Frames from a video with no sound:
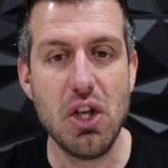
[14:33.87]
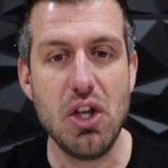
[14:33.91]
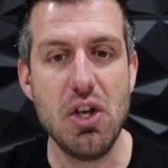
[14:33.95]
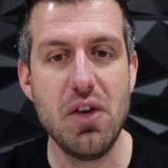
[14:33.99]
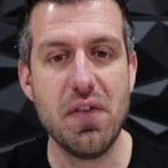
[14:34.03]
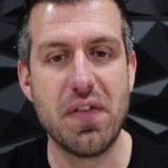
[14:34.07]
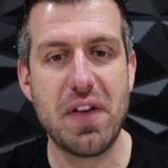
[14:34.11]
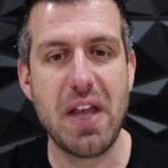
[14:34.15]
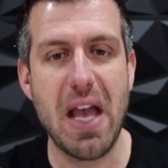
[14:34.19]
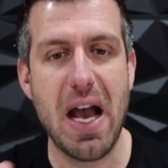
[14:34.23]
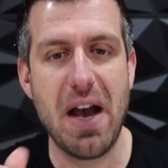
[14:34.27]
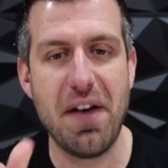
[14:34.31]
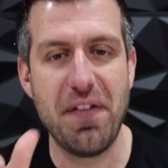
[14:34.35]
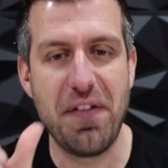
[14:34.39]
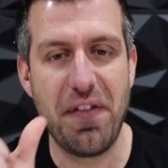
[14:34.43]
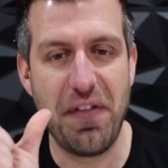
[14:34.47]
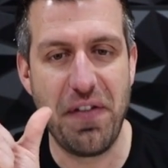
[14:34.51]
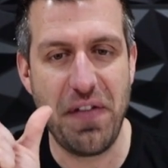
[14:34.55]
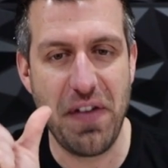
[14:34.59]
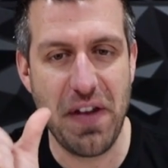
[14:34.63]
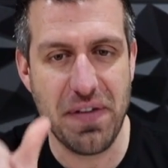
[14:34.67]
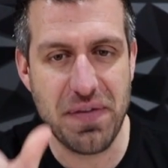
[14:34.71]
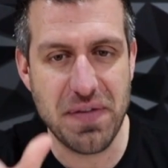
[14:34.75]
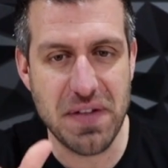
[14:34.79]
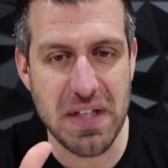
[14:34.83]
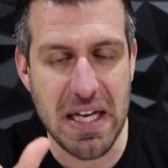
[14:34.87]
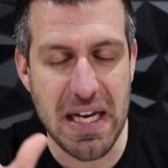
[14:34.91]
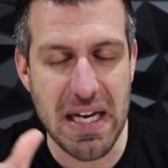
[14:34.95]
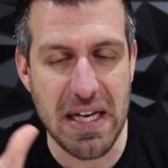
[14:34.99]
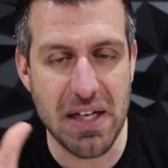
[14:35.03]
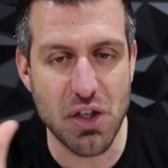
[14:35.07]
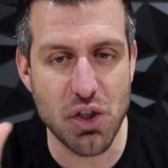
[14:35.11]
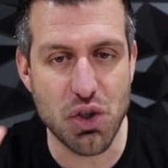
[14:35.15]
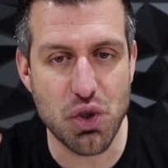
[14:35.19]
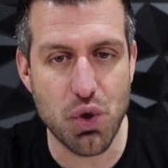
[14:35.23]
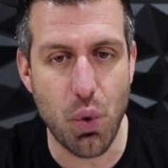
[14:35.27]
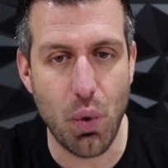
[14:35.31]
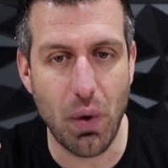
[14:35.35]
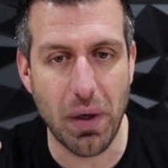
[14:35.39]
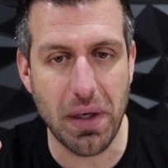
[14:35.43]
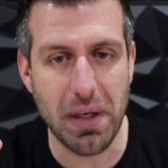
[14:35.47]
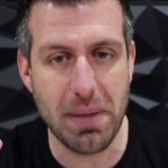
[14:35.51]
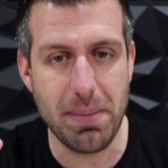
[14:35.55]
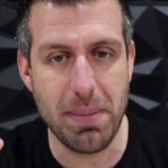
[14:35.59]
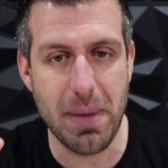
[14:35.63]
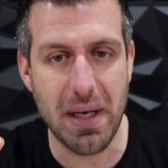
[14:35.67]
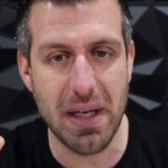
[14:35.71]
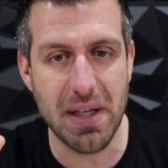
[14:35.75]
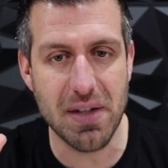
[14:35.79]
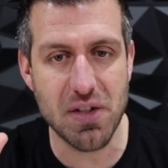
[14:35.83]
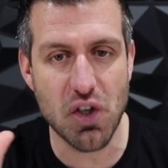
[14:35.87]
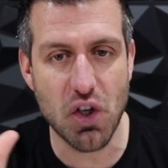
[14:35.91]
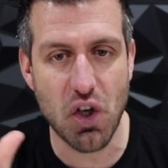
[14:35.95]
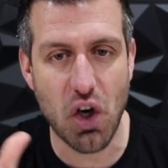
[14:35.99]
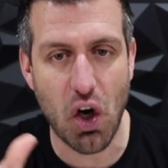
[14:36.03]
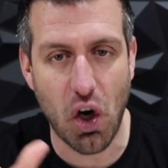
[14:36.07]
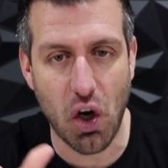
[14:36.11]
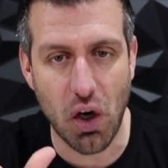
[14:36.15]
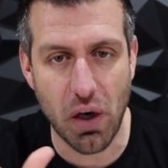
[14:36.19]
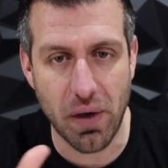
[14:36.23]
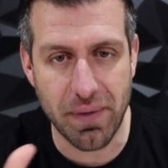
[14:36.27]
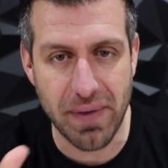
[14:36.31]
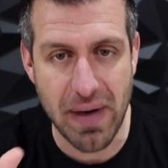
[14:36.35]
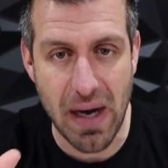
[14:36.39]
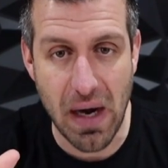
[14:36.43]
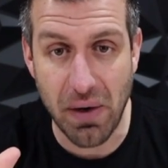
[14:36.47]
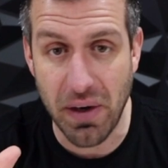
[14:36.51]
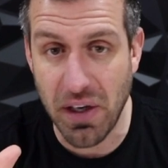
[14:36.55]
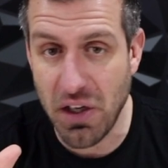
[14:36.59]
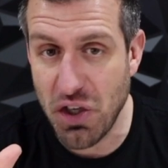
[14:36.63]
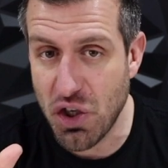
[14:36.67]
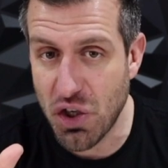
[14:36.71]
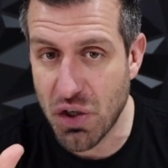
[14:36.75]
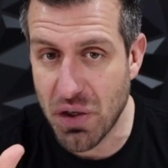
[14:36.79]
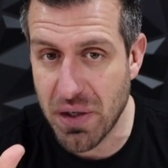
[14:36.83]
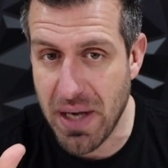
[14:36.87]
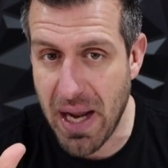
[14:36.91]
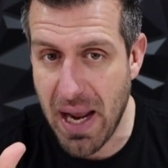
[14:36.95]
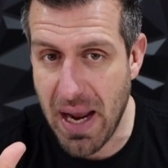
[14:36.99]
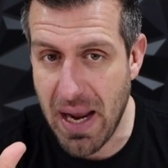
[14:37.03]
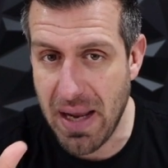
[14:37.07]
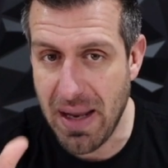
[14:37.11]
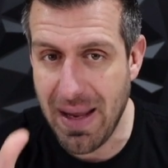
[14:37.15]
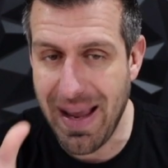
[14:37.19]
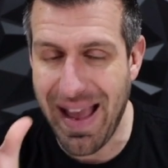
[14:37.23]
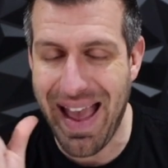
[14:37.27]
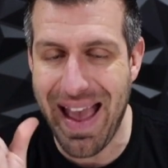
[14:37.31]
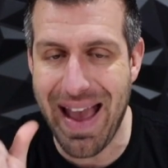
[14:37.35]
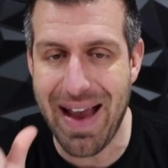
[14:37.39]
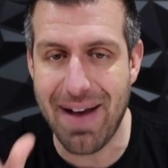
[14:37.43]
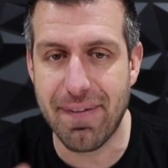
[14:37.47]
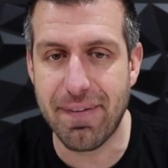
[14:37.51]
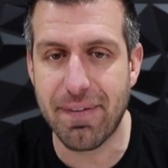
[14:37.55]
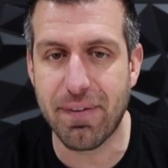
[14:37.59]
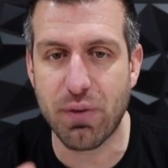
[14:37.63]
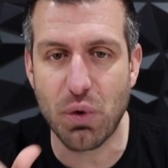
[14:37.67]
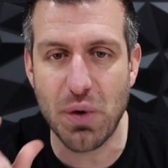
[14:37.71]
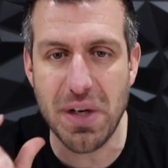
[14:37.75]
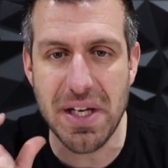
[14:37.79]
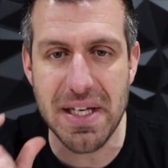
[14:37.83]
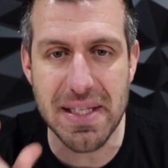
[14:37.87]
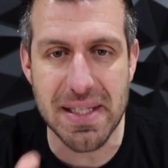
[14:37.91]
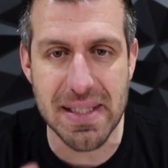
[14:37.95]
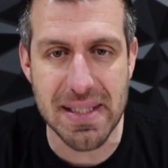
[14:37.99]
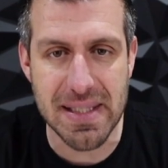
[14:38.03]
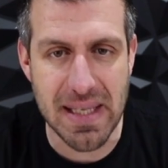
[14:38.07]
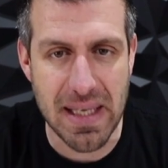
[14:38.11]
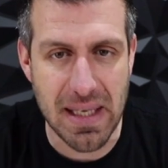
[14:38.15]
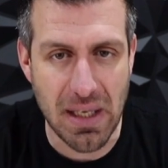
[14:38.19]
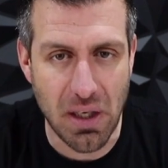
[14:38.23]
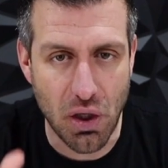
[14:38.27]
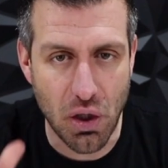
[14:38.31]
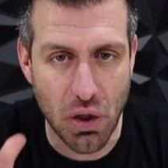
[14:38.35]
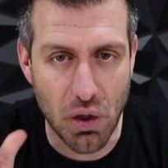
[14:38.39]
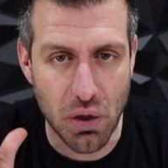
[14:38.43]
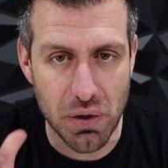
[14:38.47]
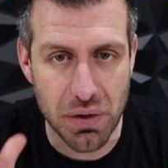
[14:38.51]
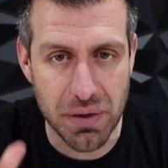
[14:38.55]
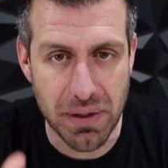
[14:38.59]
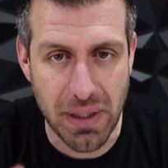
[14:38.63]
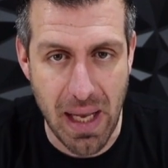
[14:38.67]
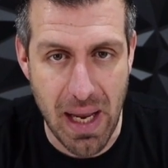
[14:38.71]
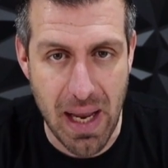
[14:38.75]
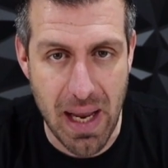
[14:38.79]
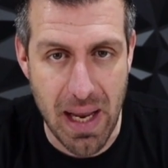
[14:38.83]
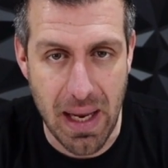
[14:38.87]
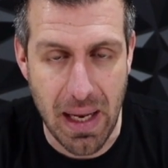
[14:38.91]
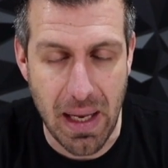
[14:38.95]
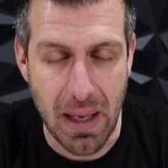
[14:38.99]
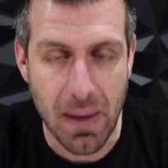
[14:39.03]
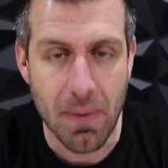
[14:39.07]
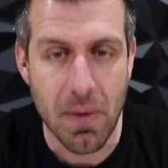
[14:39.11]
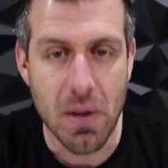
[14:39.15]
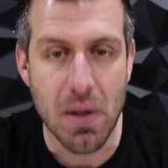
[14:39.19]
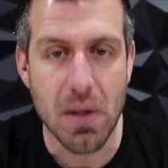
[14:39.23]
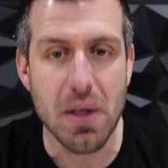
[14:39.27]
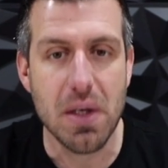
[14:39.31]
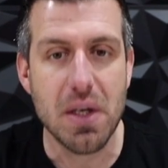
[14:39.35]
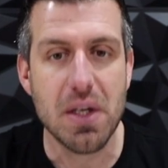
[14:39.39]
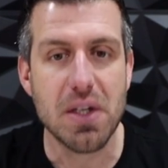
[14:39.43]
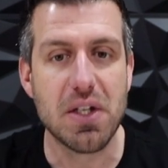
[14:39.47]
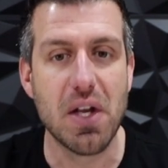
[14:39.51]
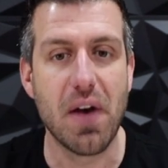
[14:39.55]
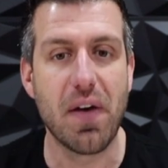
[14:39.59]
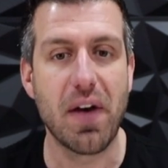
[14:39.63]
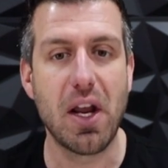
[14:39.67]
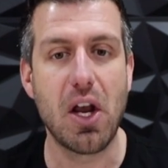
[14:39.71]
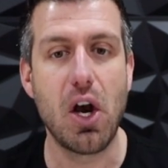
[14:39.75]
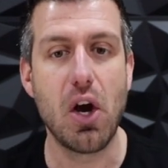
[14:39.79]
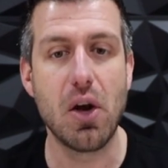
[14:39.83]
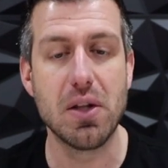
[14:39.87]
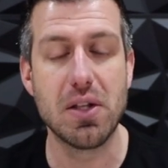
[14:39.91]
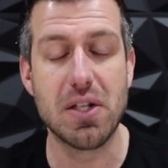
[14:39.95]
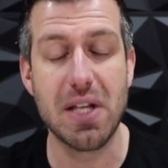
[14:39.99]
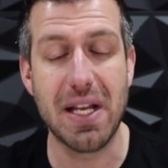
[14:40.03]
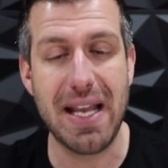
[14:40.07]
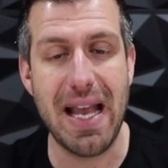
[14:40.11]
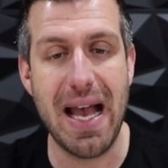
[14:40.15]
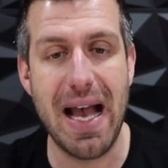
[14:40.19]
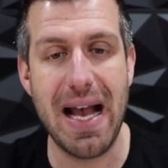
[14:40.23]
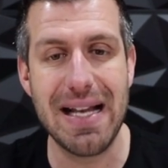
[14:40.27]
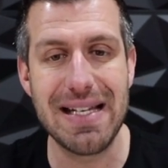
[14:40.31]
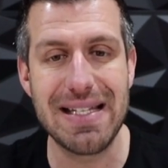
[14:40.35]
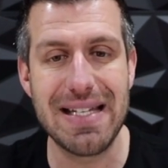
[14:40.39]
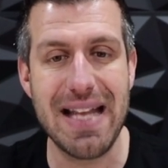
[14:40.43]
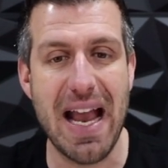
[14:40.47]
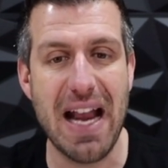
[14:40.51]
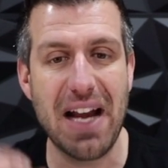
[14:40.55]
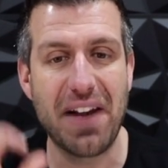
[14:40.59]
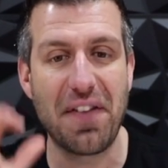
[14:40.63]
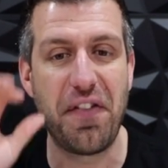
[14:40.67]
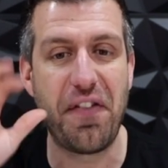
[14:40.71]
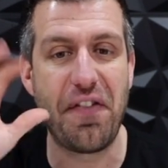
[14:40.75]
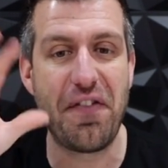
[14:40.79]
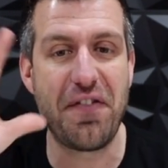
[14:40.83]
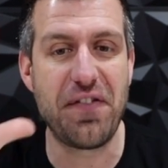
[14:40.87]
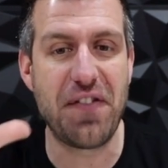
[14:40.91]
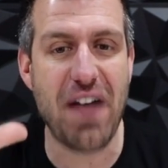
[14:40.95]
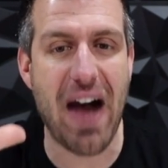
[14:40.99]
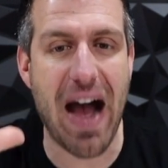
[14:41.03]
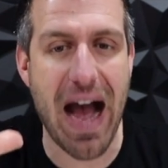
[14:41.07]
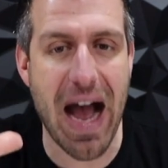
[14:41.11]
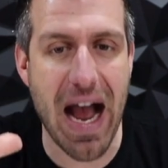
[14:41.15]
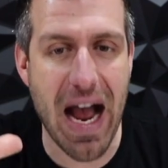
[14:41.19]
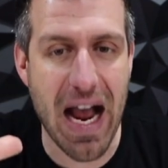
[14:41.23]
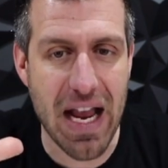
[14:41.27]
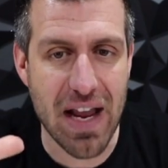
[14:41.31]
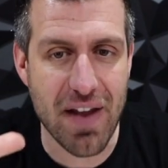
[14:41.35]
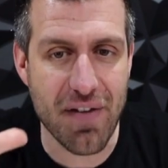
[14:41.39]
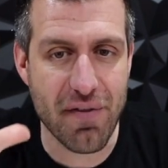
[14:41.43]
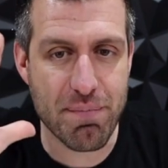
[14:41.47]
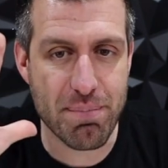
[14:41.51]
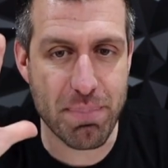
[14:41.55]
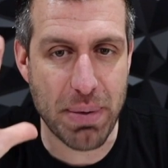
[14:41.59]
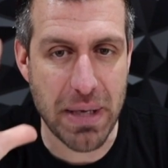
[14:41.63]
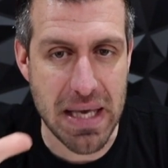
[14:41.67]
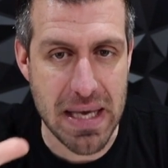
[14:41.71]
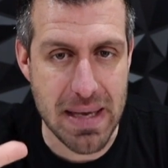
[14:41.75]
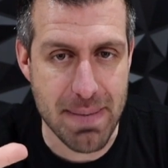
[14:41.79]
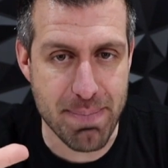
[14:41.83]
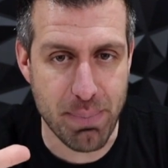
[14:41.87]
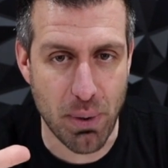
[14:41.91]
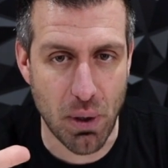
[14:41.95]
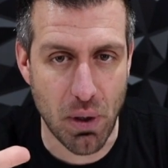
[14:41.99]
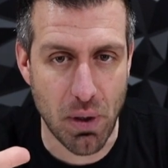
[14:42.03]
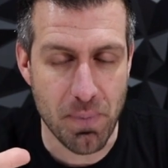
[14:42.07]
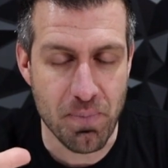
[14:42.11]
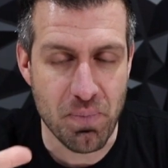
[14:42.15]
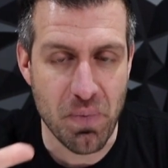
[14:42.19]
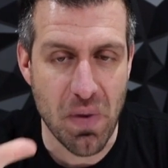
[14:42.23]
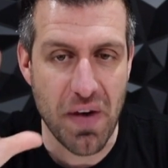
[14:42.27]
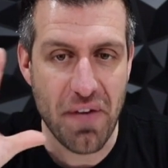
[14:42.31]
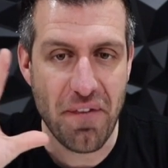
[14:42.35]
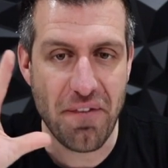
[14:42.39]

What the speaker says: You've got 15 to 20 minutes carved out in your day every single day to contact 5 people,